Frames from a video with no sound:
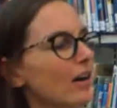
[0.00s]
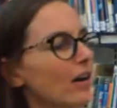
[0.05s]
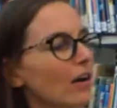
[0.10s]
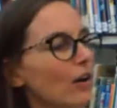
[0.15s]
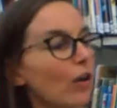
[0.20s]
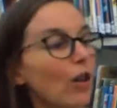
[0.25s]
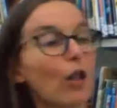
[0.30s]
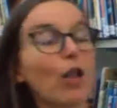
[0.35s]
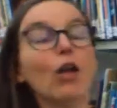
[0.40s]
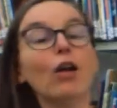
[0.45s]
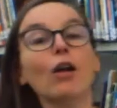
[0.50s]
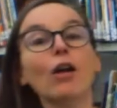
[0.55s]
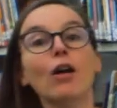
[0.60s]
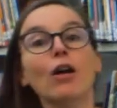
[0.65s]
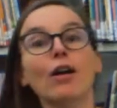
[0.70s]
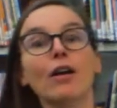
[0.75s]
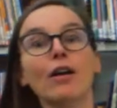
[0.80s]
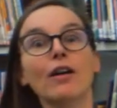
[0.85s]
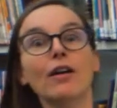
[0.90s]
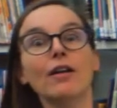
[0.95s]
Look!
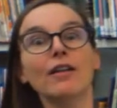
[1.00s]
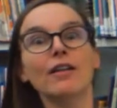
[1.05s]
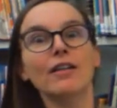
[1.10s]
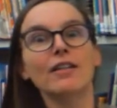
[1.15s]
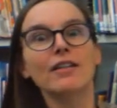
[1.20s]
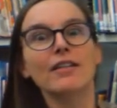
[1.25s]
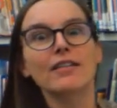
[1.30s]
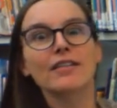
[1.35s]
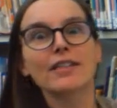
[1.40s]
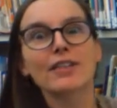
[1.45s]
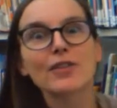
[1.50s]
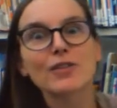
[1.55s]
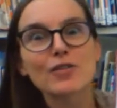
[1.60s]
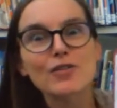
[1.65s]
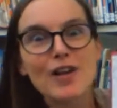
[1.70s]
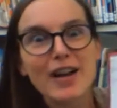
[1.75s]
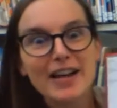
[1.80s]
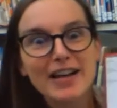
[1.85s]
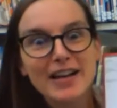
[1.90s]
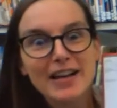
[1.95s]
Little
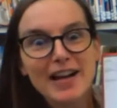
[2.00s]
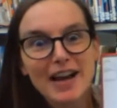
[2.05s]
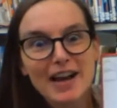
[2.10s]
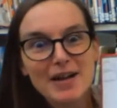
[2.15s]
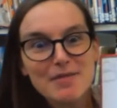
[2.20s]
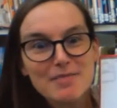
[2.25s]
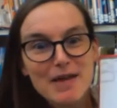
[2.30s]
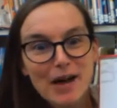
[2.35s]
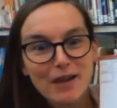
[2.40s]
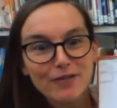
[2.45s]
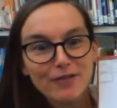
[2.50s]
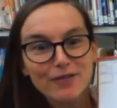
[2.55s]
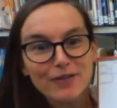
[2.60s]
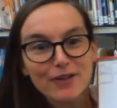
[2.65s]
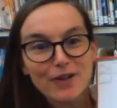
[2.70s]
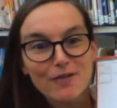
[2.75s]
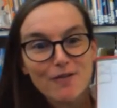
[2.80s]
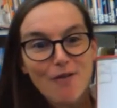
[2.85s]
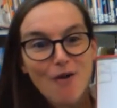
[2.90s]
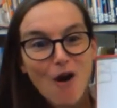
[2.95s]
Dragon got a mouthful
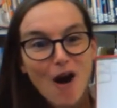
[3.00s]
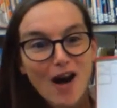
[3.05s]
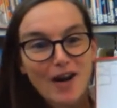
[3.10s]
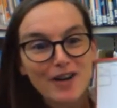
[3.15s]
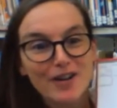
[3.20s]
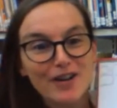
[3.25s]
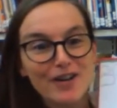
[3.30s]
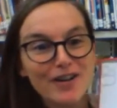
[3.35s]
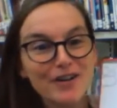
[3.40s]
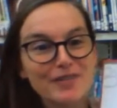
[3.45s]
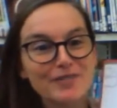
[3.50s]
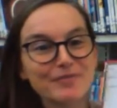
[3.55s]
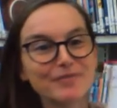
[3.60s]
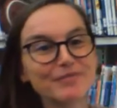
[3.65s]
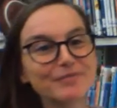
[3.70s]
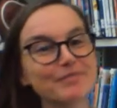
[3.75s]
of water.